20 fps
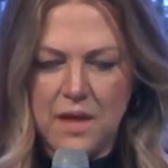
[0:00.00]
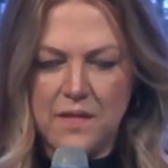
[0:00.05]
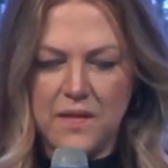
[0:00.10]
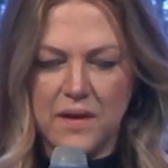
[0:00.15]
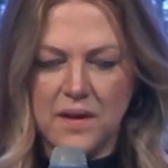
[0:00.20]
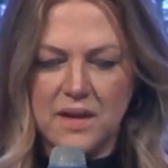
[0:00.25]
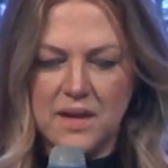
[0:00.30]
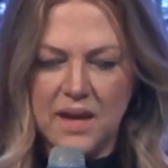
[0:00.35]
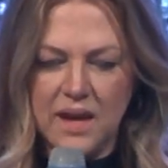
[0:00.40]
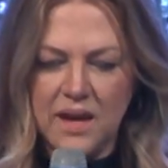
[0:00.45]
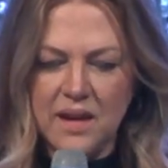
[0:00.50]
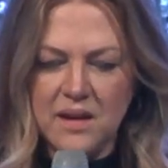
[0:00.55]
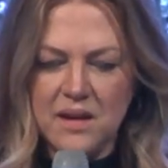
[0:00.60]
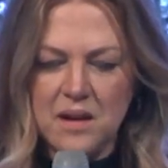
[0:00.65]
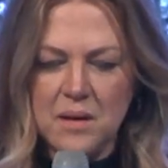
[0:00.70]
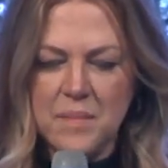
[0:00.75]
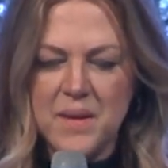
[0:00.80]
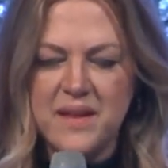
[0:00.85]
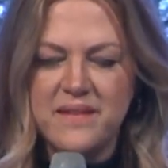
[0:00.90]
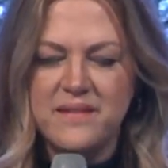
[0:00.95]
The
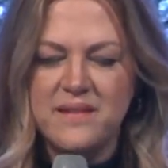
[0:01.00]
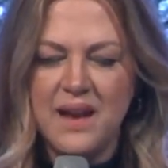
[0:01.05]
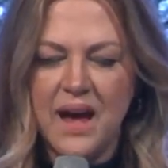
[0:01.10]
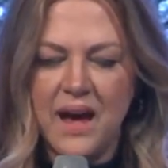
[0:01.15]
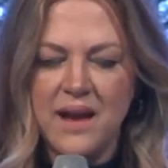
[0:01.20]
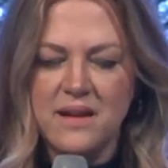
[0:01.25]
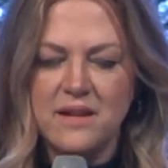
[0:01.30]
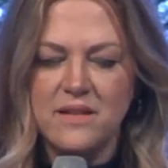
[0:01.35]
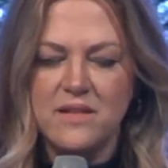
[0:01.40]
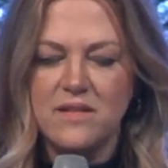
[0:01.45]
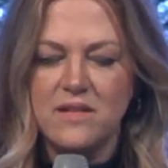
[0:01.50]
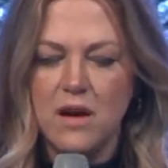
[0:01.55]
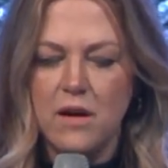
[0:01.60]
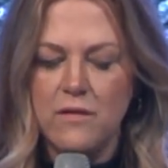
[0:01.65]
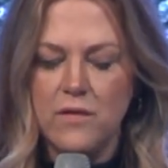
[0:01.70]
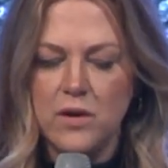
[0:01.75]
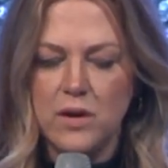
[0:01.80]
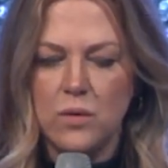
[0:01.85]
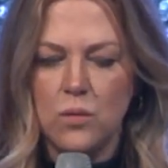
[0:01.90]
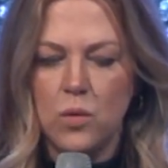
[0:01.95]
kingdom is not
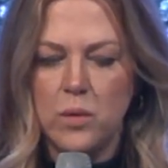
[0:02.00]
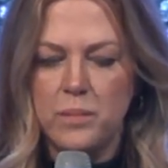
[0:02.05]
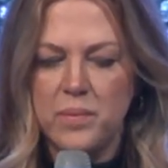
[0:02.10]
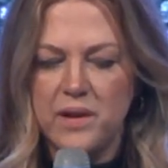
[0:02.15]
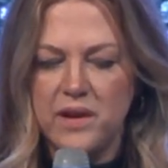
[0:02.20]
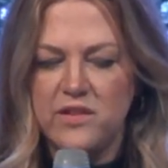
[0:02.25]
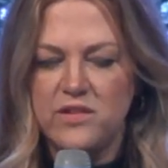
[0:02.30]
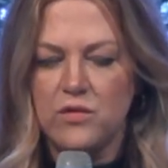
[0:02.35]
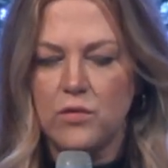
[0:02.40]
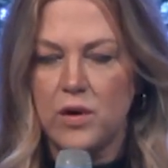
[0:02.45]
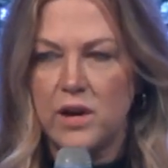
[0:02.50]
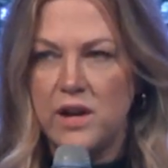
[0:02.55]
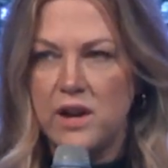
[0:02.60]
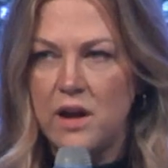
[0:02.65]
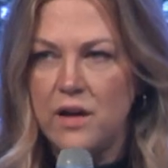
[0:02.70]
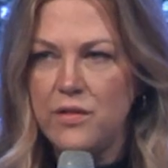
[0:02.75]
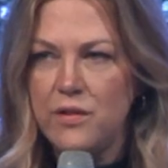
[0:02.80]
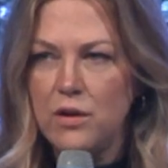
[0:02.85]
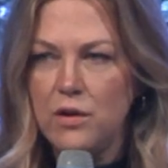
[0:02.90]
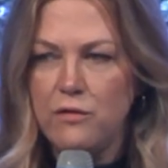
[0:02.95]
discovered in one place or
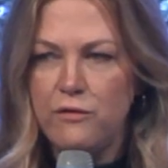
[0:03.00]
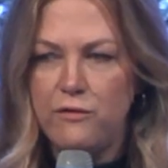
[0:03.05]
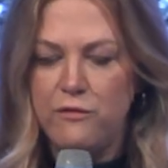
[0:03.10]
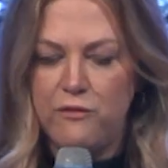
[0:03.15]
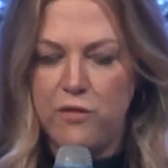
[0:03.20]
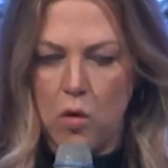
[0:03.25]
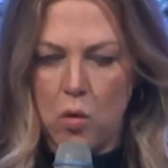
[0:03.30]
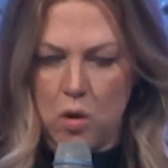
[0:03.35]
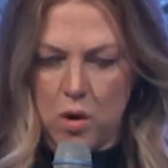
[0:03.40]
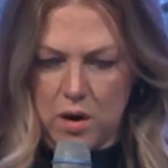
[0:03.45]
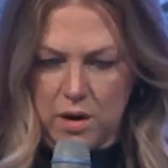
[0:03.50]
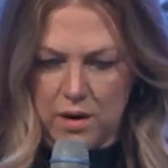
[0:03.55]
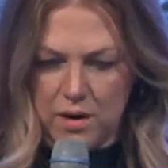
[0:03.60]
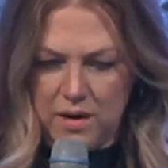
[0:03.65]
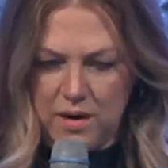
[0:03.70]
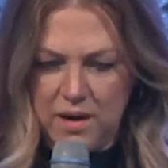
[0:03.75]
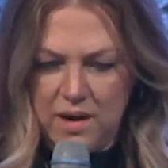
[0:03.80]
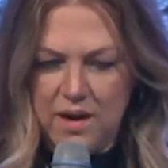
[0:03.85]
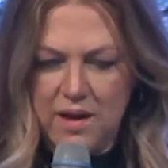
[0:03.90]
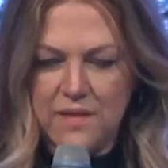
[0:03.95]
another, for
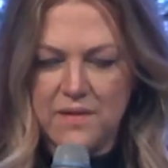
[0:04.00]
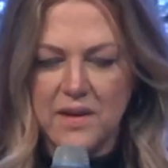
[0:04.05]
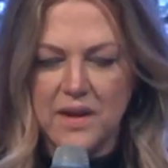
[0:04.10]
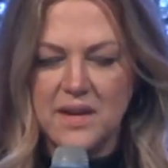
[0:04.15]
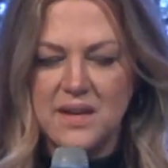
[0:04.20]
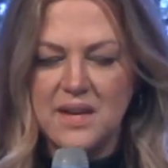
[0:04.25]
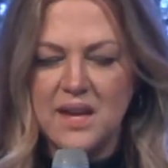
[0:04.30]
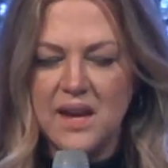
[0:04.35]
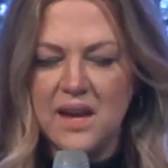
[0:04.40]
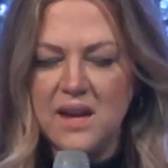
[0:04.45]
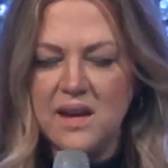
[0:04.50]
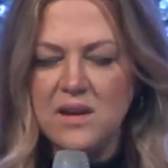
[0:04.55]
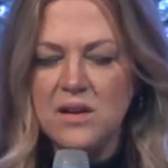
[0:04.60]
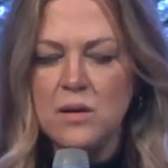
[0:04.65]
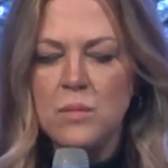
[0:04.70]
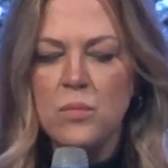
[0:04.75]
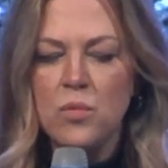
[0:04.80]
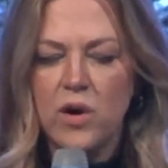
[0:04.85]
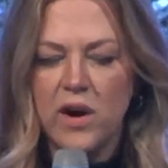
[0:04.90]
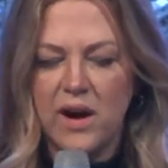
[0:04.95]
the
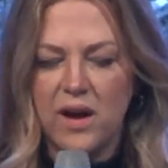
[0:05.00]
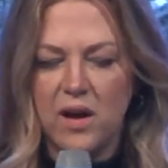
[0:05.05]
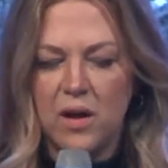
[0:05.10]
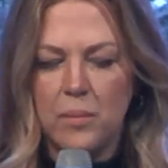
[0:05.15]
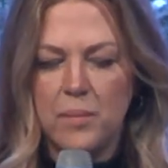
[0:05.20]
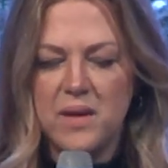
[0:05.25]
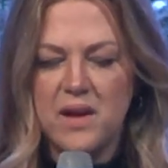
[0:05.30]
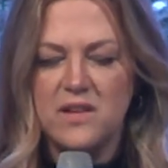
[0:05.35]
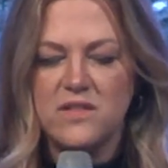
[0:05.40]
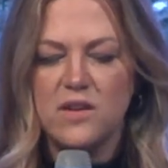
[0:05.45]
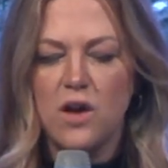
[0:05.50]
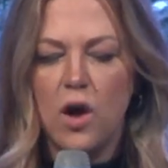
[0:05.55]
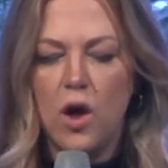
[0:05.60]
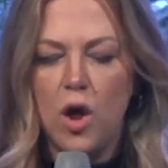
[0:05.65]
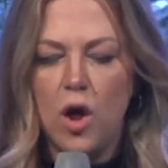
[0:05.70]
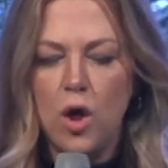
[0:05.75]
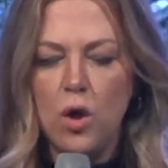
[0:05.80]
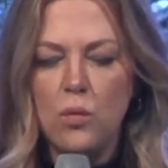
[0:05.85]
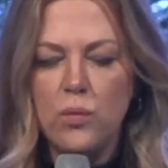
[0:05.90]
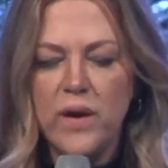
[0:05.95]
kingdom realm is
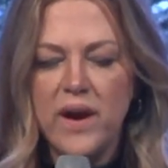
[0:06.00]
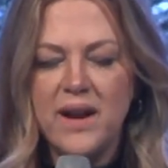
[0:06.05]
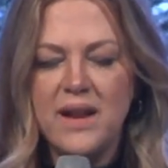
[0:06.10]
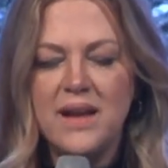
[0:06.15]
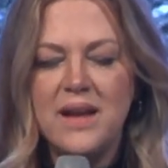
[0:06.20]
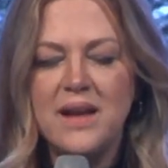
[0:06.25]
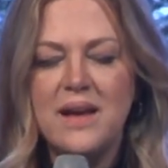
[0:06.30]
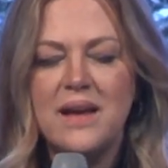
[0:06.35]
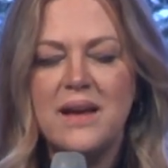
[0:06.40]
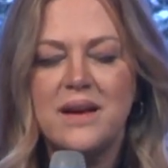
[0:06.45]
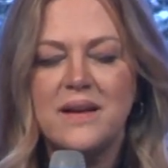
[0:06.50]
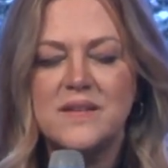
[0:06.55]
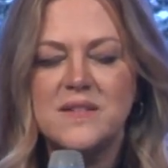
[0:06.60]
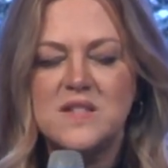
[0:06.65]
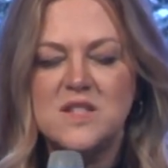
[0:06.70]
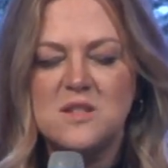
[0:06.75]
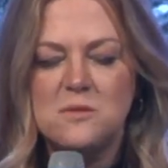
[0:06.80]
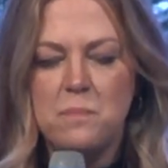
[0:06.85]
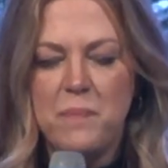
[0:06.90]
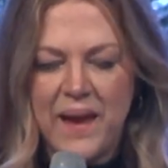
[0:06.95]
already
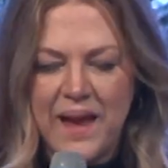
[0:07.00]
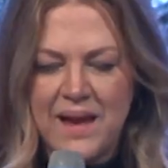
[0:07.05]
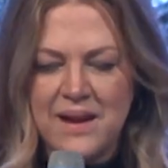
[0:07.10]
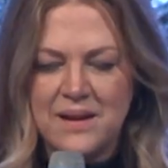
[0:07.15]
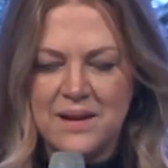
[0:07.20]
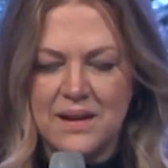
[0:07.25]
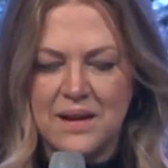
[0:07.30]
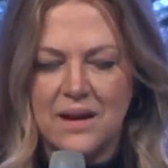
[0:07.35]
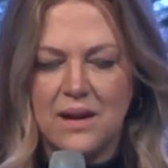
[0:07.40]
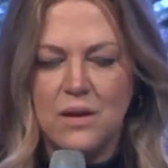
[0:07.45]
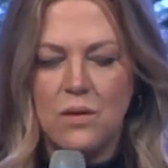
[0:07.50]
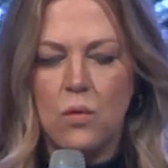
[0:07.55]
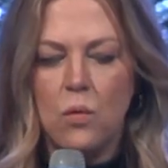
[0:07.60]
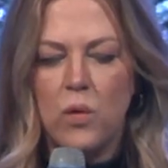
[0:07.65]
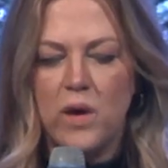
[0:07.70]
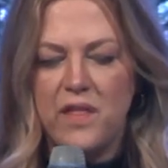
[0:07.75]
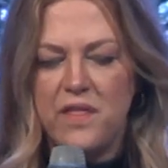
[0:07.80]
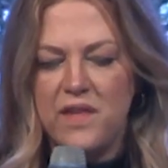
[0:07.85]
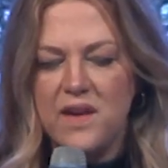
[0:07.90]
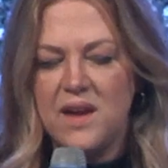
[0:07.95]
expanding
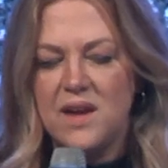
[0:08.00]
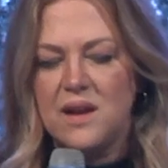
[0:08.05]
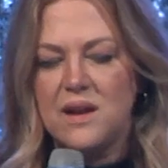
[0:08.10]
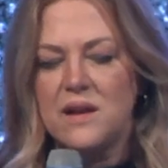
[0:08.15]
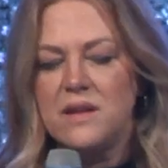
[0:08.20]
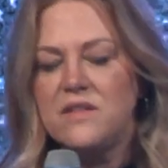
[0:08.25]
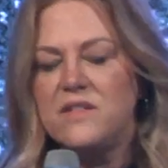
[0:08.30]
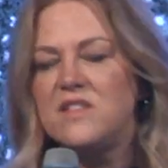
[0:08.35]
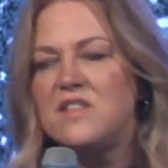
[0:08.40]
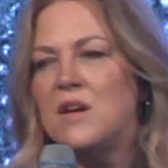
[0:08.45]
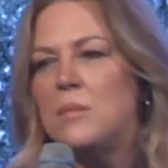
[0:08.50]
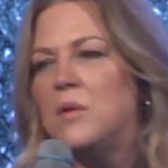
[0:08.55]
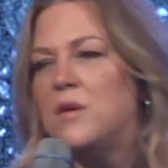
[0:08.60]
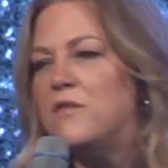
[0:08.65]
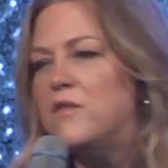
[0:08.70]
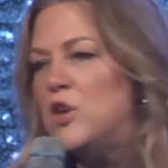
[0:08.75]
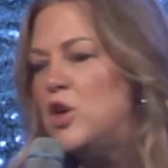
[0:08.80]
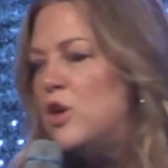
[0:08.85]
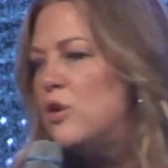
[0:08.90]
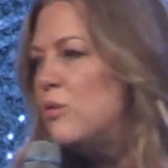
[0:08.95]
within some
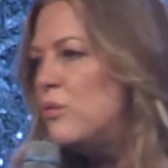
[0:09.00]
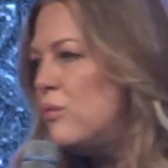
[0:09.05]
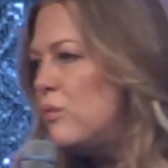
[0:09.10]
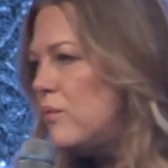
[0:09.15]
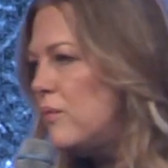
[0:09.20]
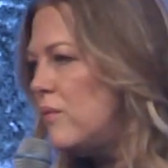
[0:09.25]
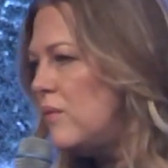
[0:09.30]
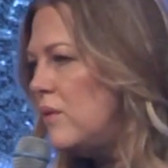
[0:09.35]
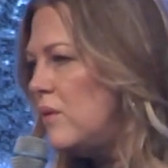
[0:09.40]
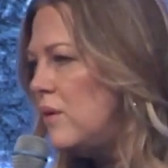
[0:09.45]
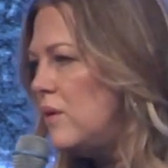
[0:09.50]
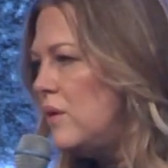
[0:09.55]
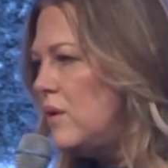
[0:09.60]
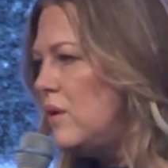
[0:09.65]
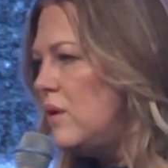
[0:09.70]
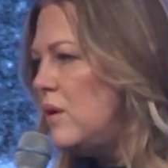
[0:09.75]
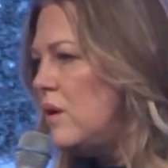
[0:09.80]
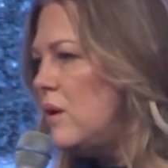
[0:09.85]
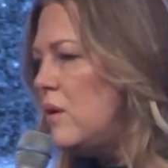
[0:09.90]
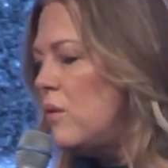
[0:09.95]
of you.
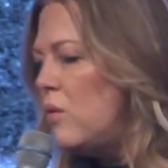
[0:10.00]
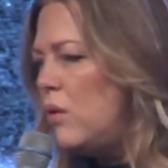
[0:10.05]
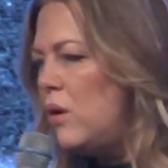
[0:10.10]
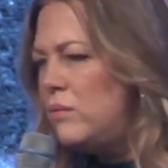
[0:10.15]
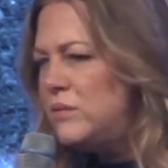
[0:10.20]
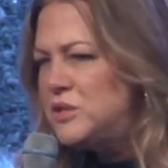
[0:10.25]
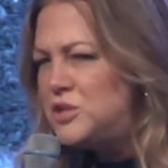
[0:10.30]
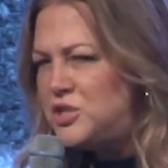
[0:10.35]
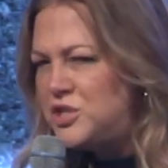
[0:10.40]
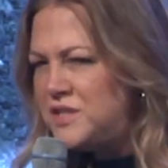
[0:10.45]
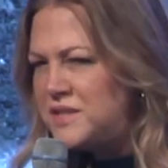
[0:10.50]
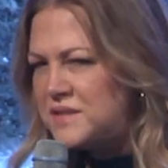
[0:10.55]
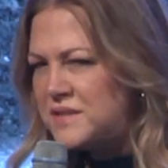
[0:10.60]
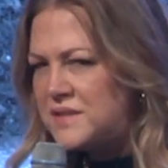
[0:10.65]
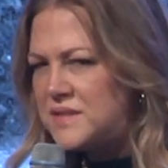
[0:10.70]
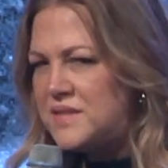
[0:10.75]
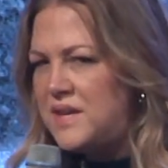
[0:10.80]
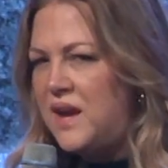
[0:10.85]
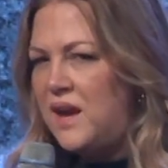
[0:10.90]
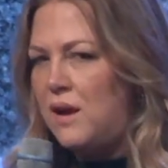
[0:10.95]
What was
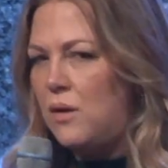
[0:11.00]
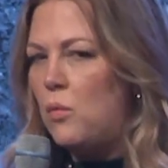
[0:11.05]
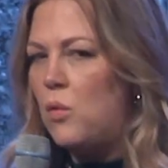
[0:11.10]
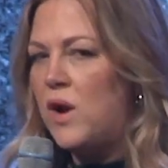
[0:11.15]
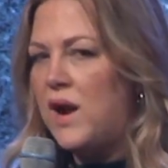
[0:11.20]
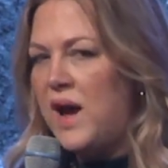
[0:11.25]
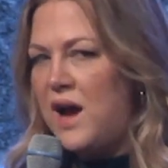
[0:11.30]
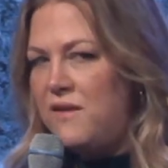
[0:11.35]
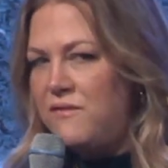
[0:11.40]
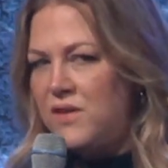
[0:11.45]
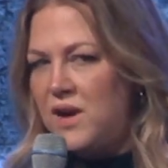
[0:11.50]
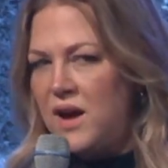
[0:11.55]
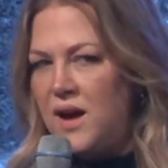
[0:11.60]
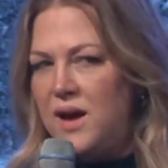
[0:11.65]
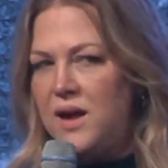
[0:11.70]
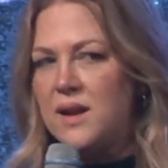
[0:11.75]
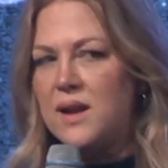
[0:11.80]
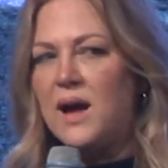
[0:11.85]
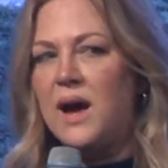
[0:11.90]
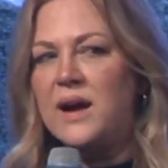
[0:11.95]
Jesus saying? What I've
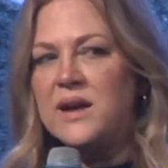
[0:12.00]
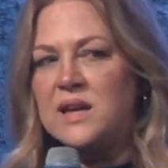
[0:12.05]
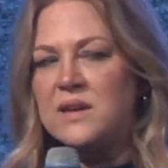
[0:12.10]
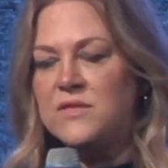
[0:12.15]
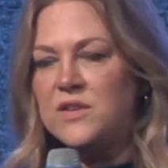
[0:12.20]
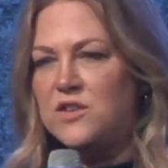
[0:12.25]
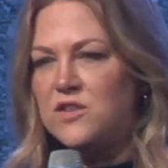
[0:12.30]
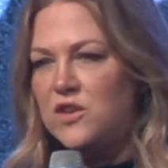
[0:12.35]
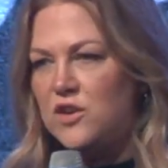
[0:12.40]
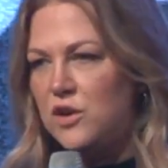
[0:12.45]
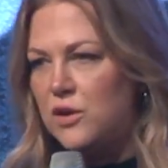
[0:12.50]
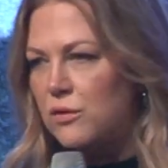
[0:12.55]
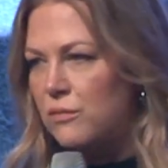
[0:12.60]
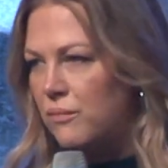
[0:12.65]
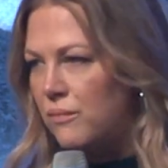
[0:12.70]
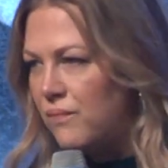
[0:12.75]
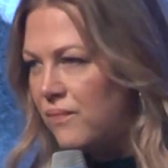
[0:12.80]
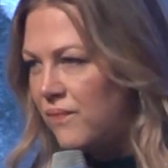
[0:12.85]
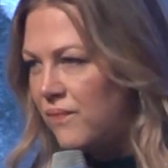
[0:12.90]
got, I give it to you.